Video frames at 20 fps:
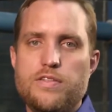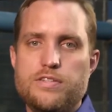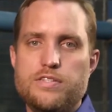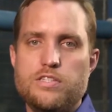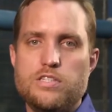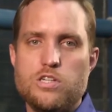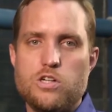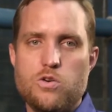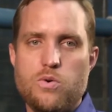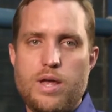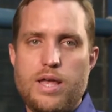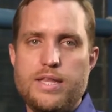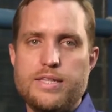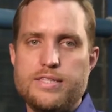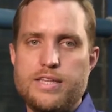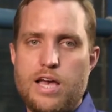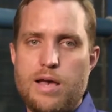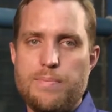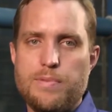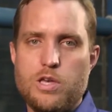this is a great and
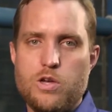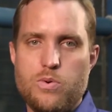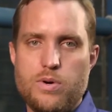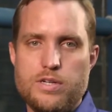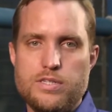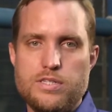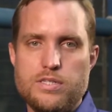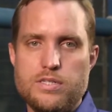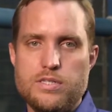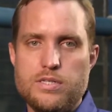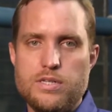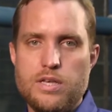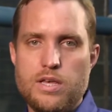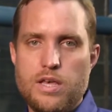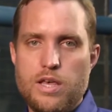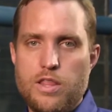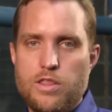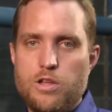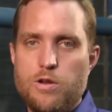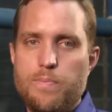timely question.
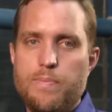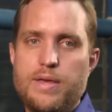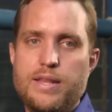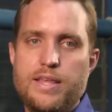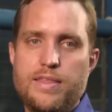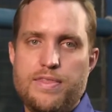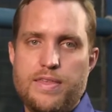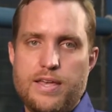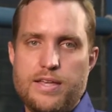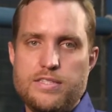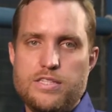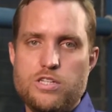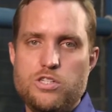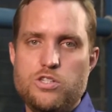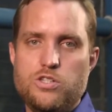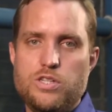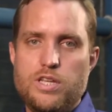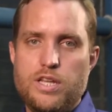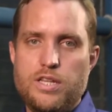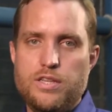There are many things that
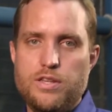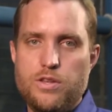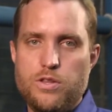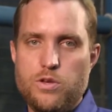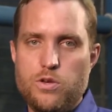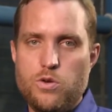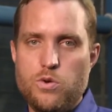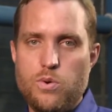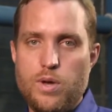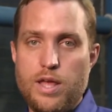you need to do